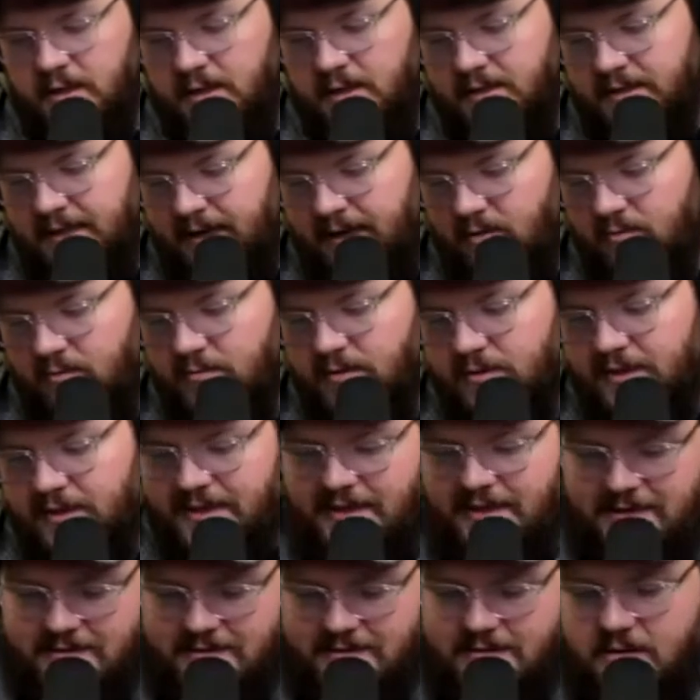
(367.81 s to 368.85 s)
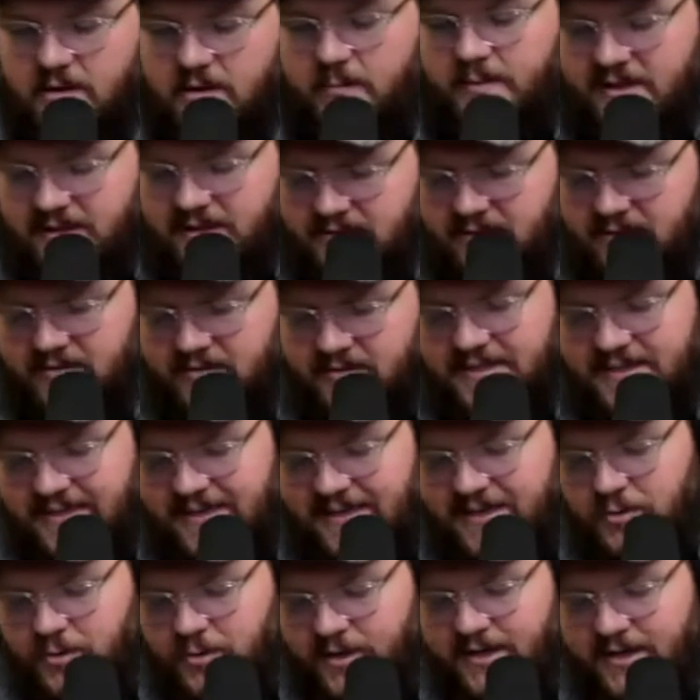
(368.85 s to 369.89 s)
Now, getting a little bit into the
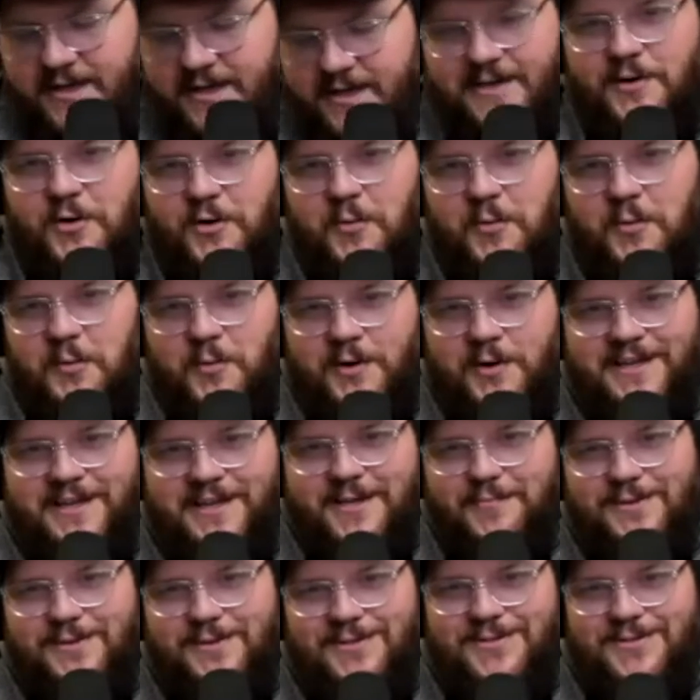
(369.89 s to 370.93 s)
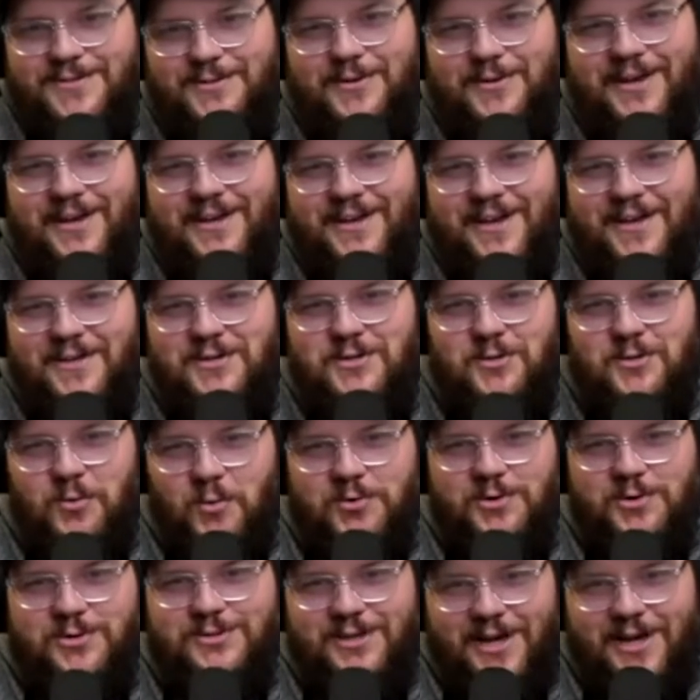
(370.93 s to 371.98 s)
nitty gritty, I know we want to keep this to a
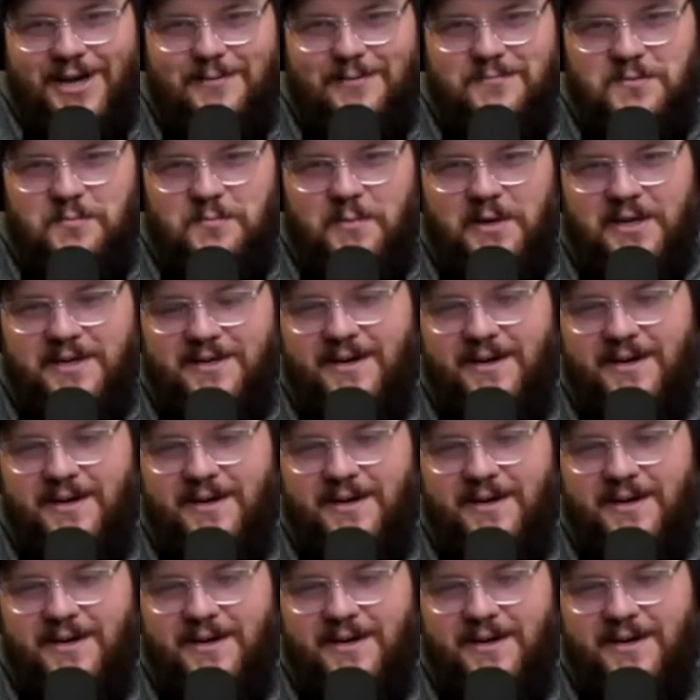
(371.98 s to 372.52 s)
shorter time span,